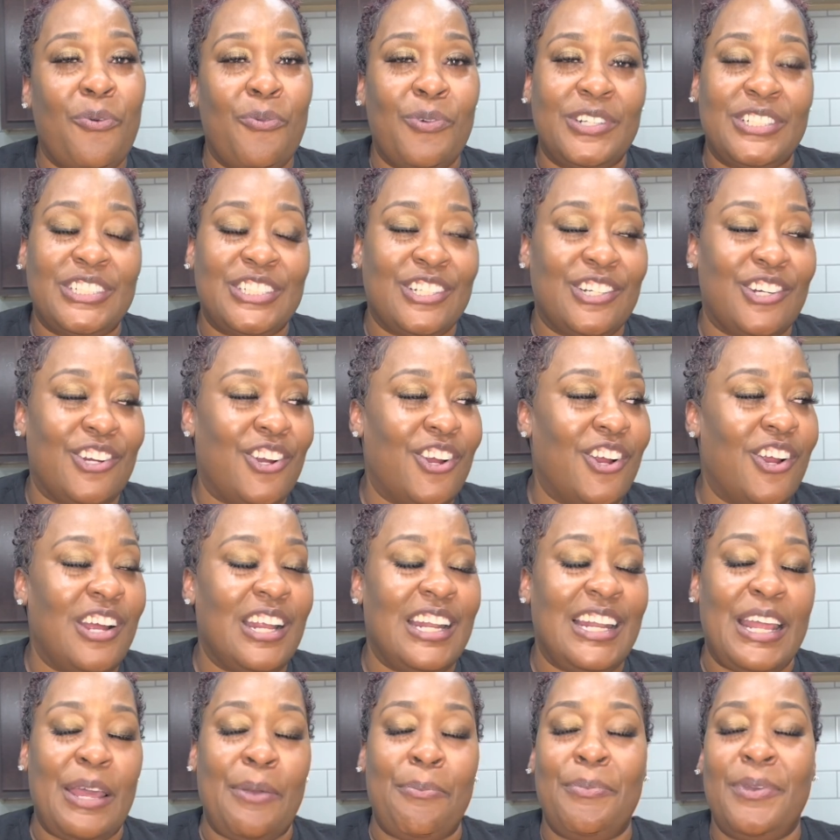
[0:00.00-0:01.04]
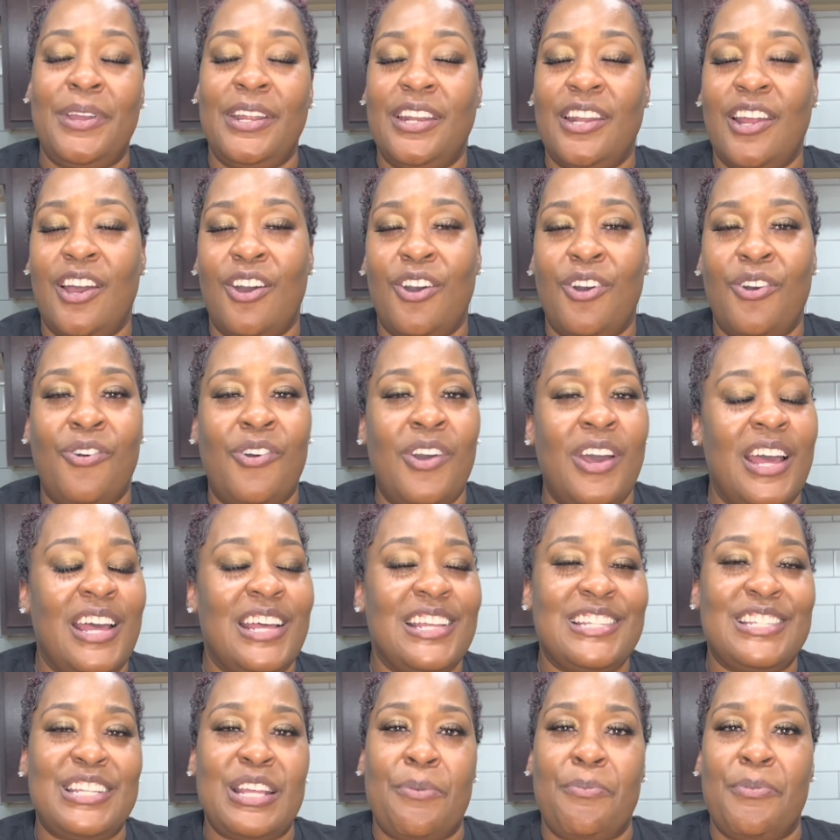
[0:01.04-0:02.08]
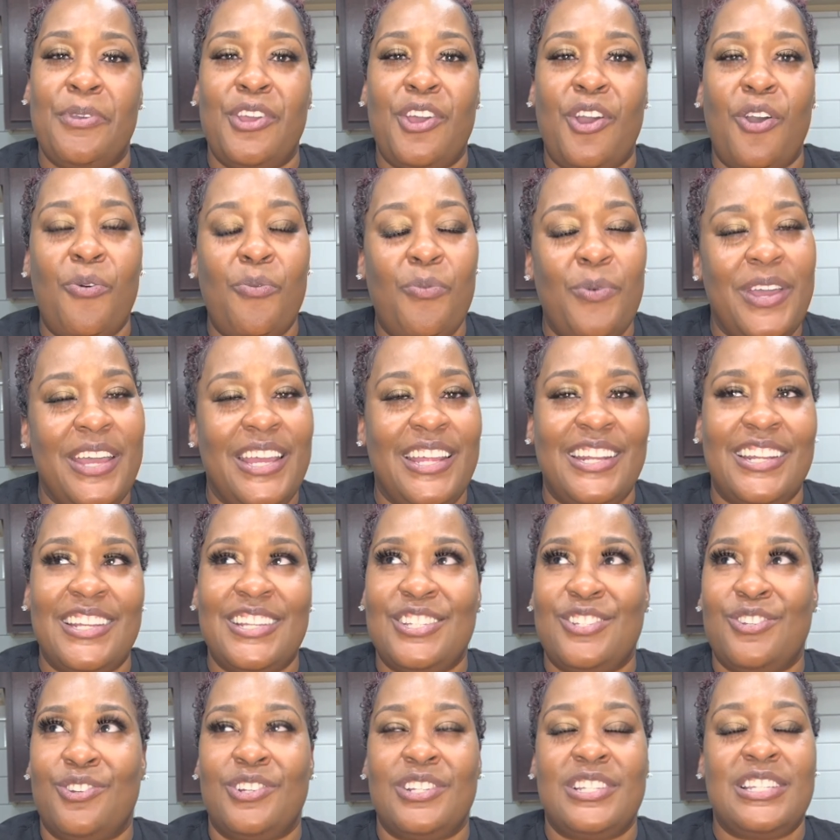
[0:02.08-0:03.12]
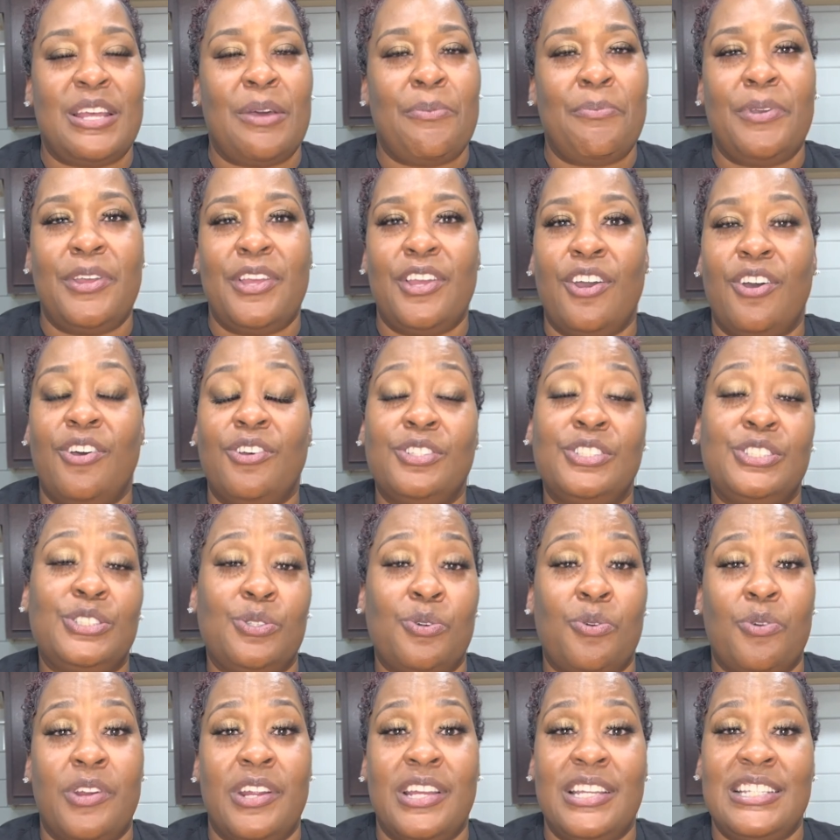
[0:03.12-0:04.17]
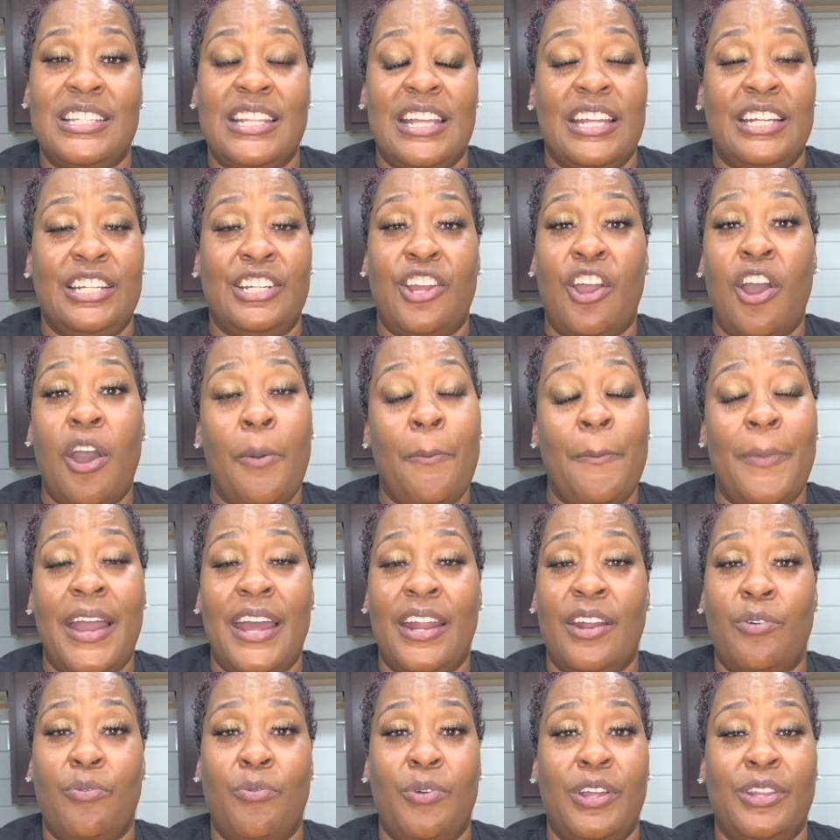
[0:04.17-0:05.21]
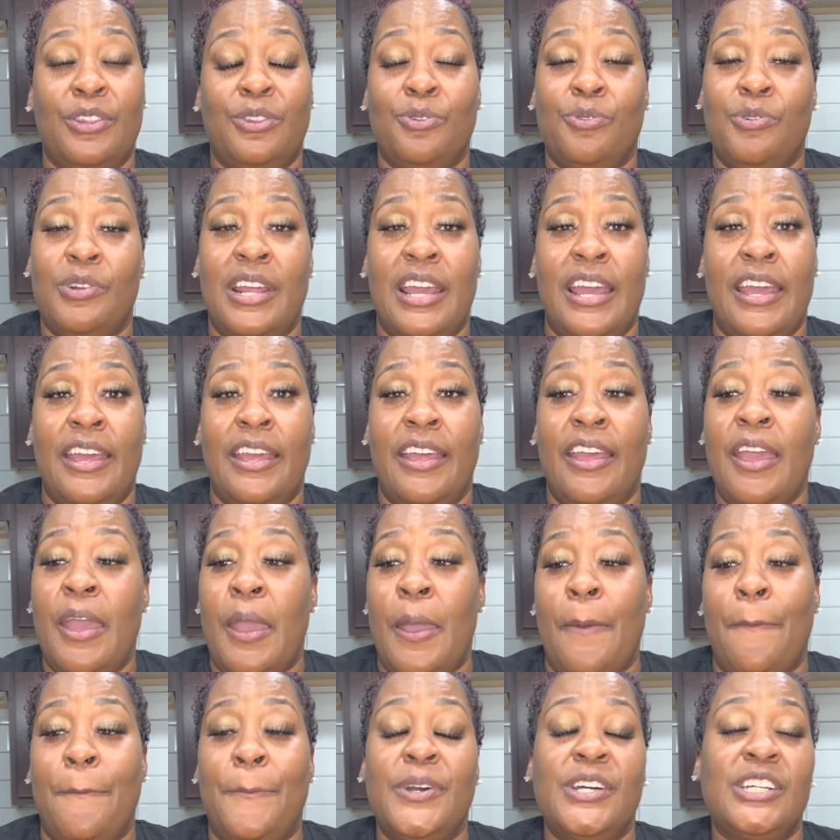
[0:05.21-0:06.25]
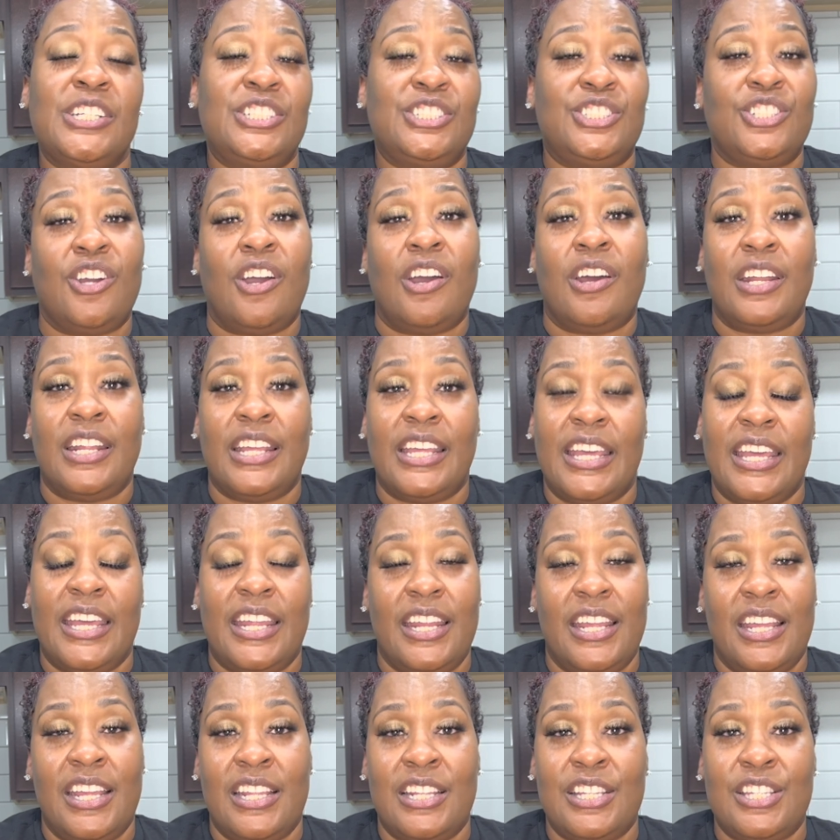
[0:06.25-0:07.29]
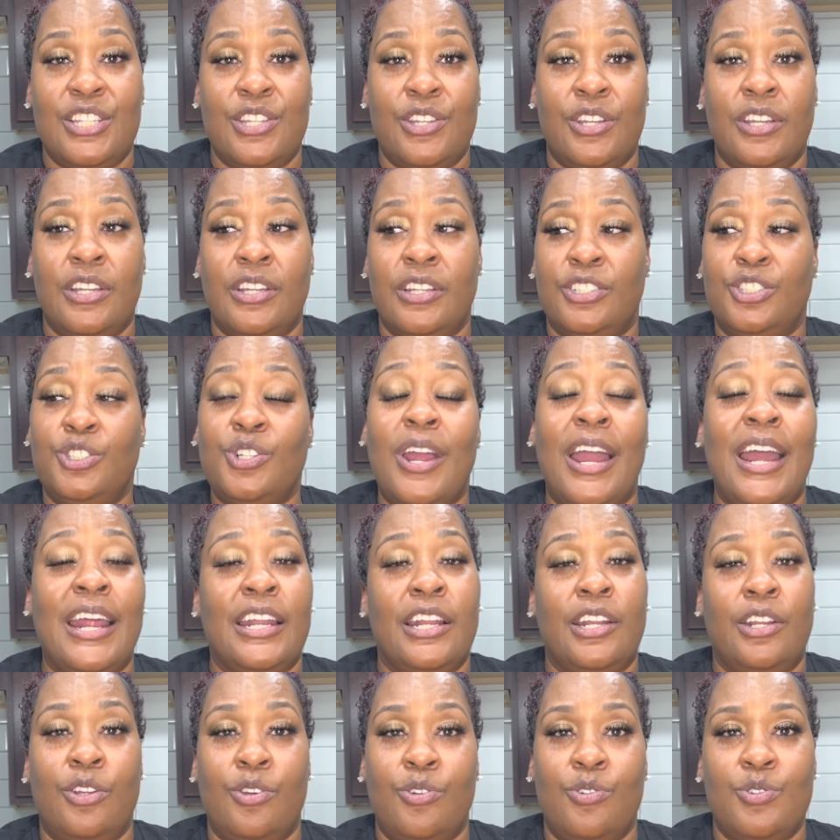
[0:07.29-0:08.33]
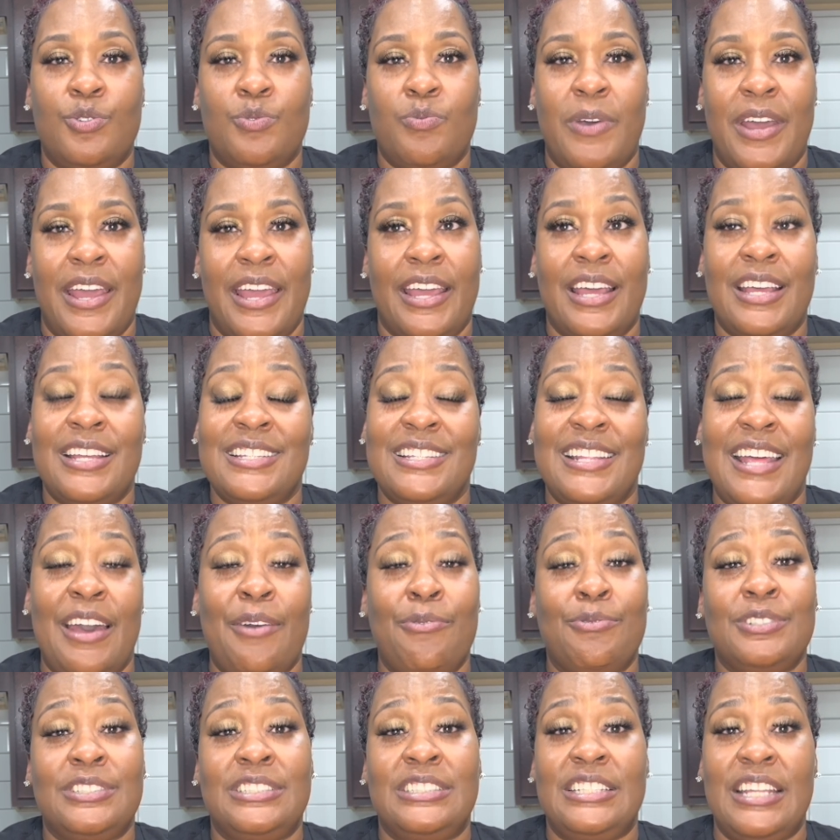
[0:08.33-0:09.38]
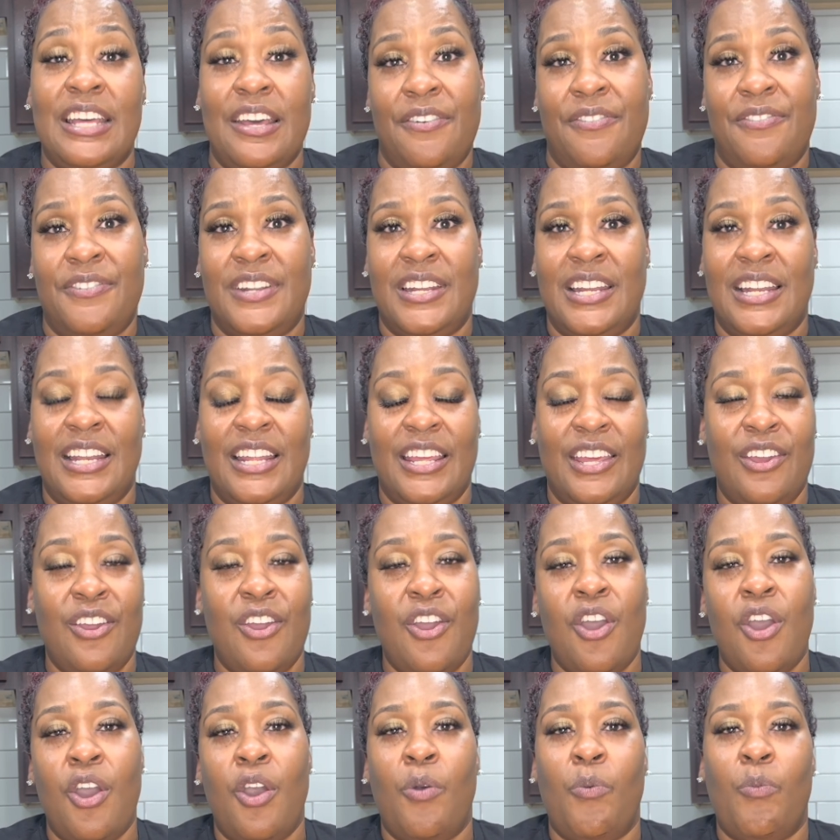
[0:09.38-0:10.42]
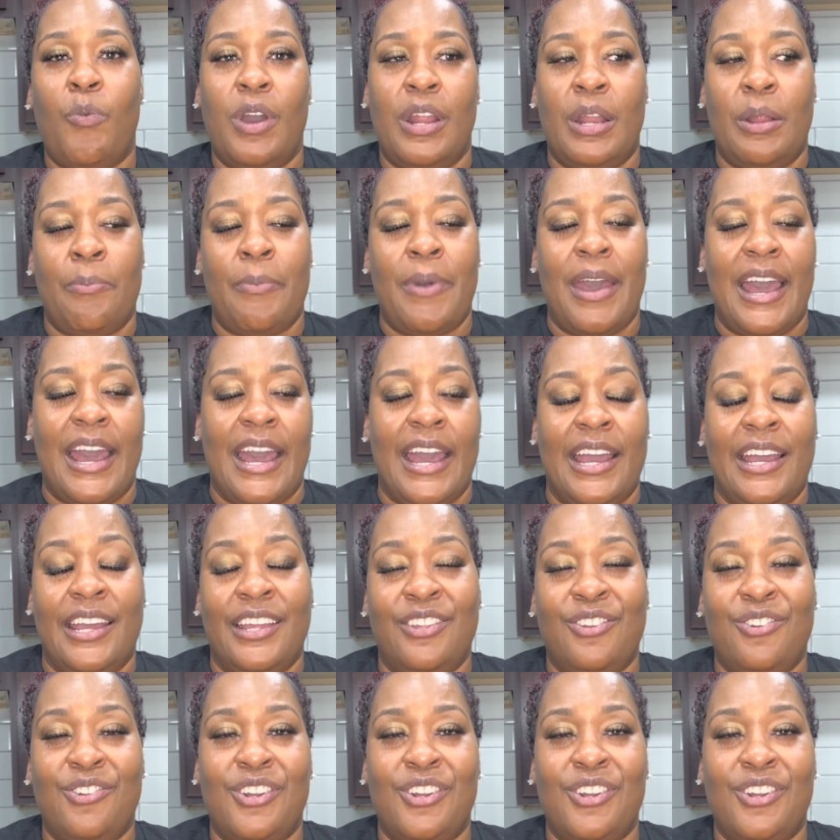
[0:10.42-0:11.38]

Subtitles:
with your girl. Let me know some of your weakness or some of your stories that y'all might have went through that pushed y'all to get into trying to lose weight, because that was definitely one of mine,